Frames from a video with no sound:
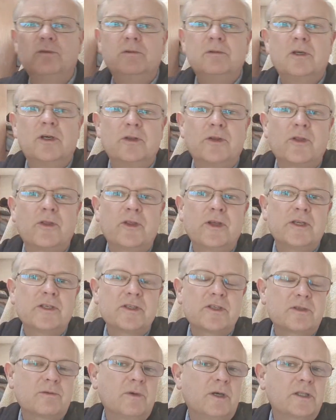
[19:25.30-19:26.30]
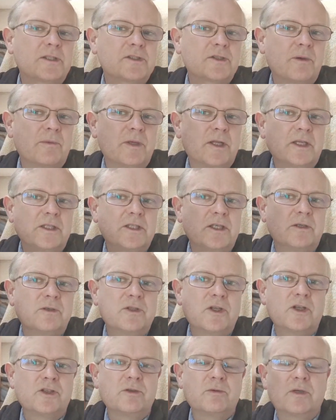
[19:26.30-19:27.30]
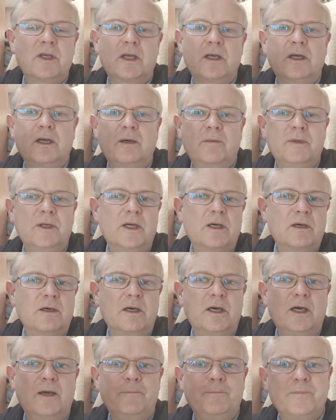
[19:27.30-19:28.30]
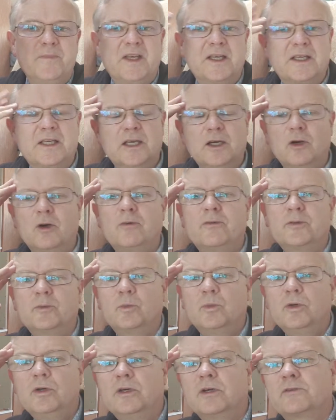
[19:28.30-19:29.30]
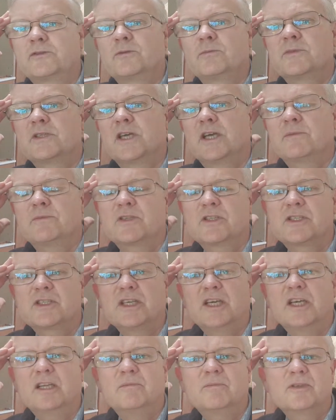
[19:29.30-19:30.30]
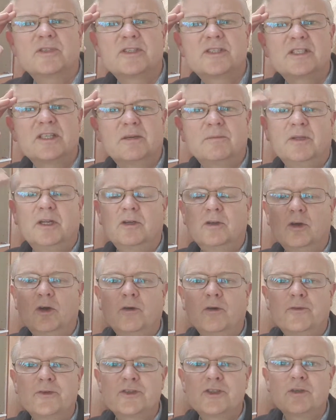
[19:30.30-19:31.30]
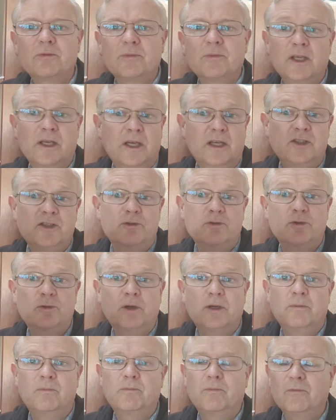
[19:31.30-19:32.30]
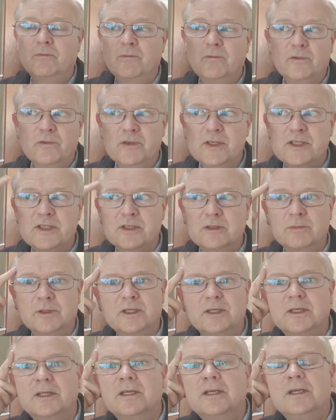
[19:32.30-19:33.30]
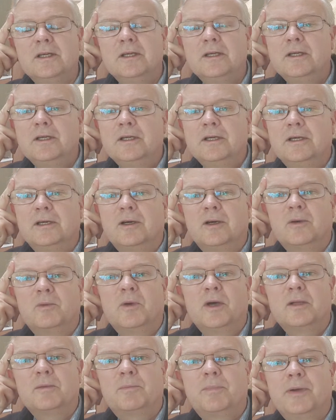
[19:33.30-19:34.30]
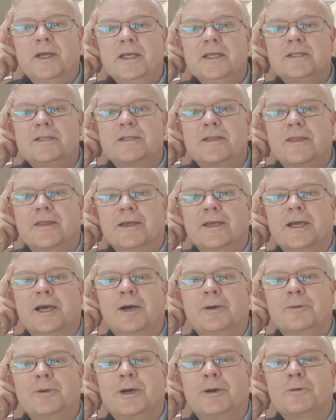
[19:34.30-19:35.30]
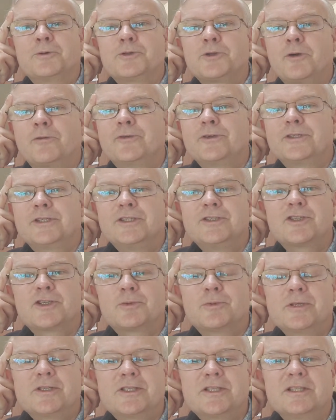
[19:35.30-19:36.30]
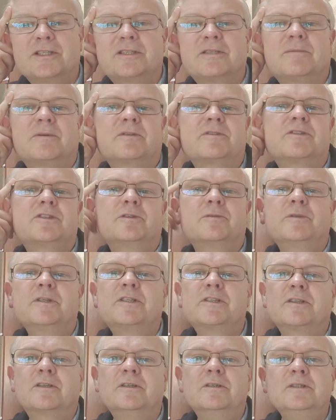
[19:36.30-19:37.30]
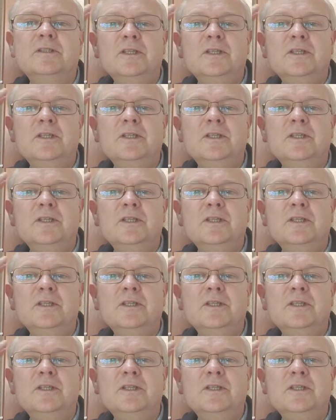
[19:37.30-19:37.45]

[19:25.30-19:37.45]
other things as well. So I mean, I do get, I mean, I get offered work from time to time, but I mean, I got offered something actually was quite reasonably well-paid thing I was offered in Switzerland about 3 weeks ago,